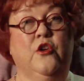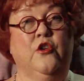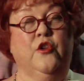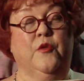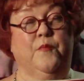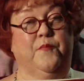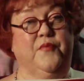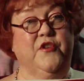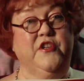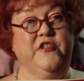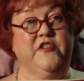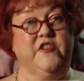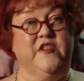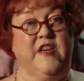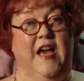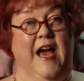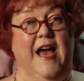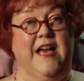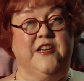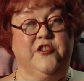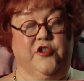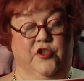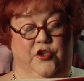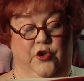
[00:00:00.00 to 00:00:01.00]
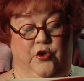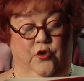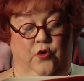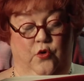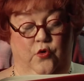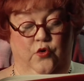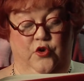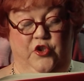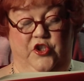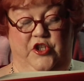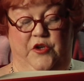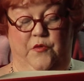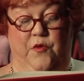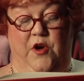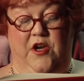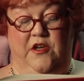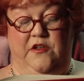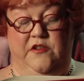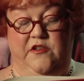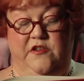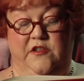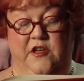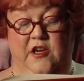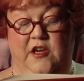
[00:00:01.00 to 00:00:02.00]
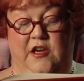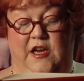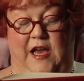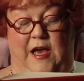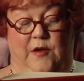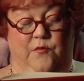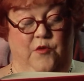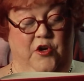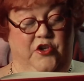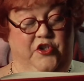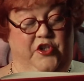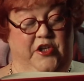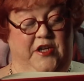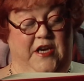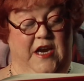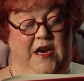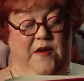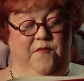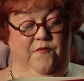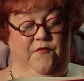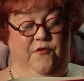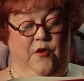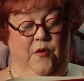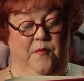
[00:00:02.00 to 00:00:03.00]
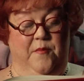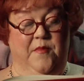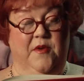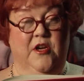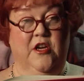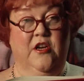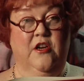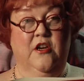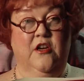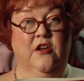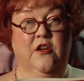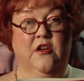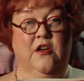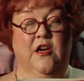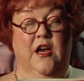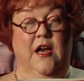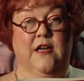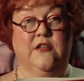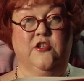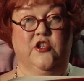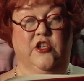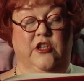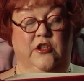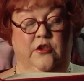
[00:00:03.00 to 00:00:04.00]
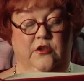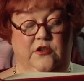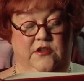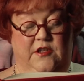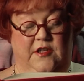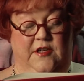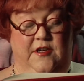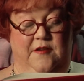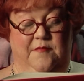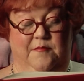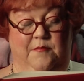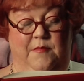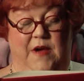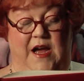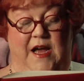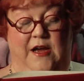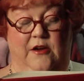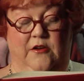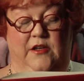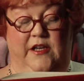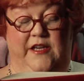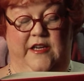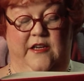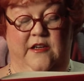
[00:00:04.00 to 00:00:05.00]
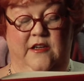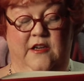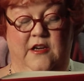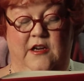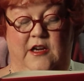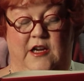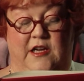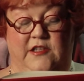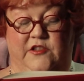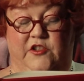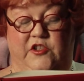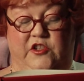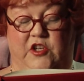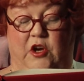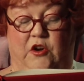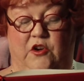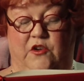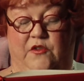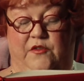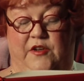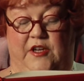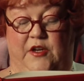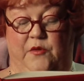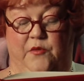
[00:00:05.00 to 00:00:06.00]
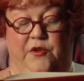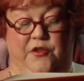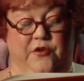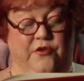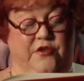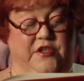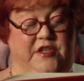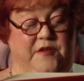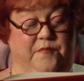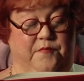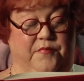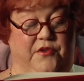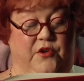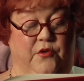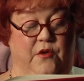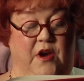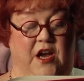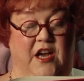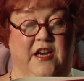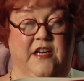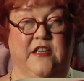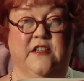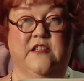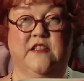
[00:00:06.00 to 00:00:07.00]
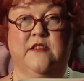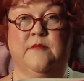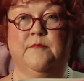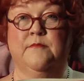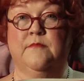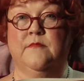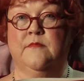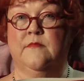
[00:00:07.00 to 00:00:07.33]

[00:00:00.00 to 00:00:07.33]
The prince asked her who she was and where she came from, and she looked at him mildly and sorrowfully with her deep blue eyes.